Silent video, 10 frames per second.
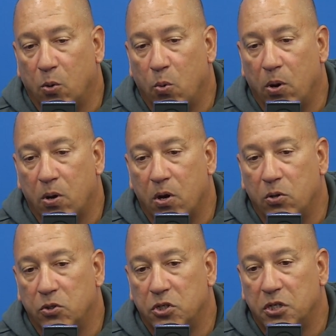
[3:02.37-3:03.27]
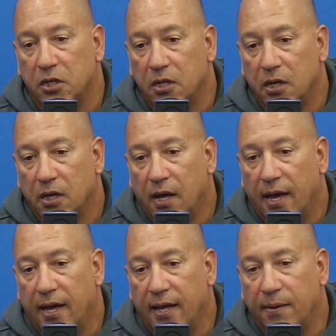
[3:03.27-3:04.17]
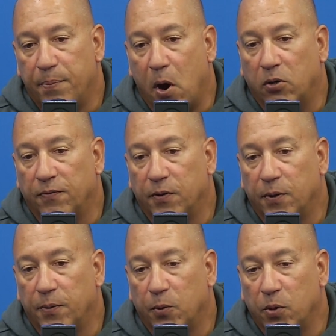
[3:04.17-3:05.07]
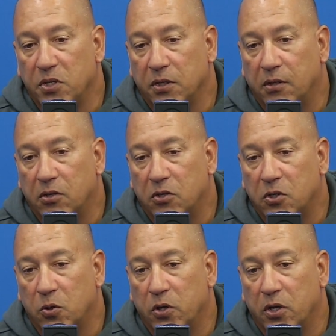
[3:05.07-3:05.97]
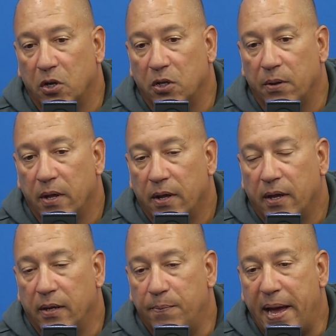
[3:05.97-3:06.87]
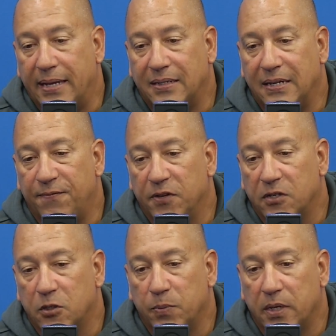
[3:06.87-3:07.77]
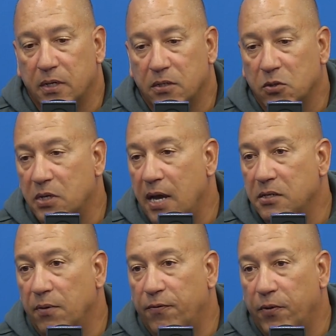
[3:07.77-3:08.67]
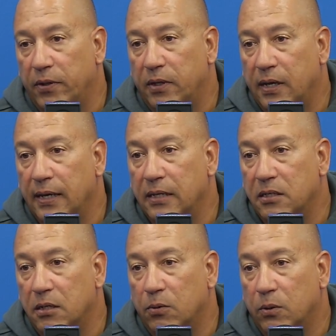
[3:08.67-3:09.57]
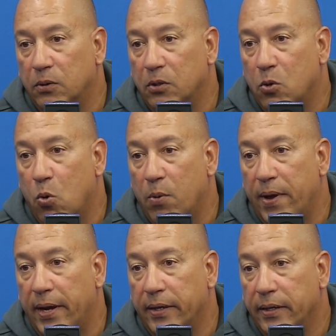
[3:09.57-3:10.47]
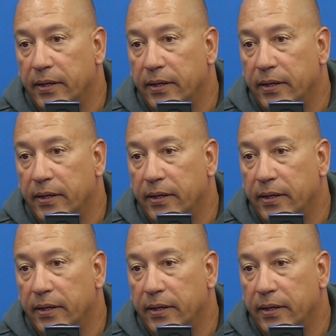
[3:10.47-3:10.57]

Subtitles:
They're well coached. And part of the reason that they're so good on the in pass defense is because those guys up front, they can get to the quarterback.